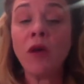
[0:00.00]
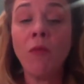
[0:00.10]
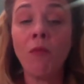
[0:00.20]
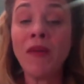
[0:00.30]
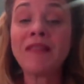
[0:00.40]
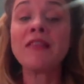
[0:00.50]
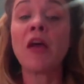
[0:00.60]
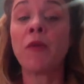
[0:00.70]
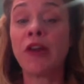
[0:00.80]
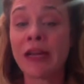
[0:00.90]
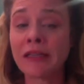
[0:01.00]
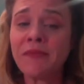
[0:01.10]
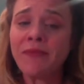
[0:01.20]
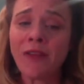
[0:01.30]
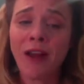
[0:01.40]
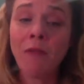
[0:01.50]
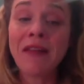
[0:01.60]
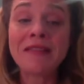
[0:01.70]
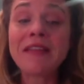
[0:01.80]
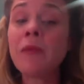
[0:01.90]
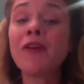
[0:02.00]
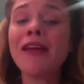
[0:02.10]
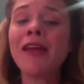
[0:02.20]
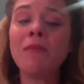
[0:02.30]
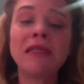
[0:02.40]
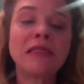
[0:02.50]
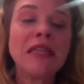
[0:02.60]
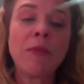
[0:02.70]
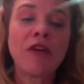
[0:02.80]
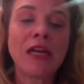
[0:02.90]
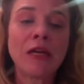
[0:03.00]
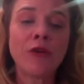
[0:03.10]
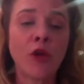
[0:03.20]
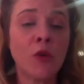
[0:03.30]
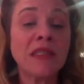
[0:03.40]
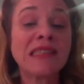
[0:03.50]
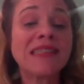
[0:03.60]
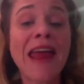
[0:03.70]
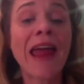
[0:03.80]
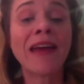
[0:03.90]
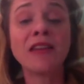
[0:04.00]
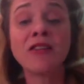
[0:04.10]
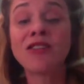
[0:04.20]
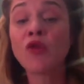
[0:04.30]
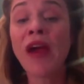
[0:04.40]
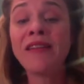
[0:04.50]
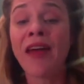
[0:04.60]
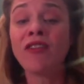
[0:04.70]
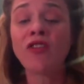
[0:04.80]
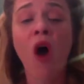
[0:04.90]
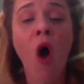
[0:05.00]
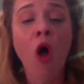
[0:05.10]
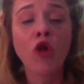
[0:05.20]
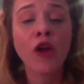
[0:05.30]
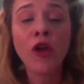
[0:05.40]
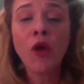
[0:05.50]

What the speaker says: Miss Liberty. Miss Liberty, Miss Liberty, you stand straight and tall,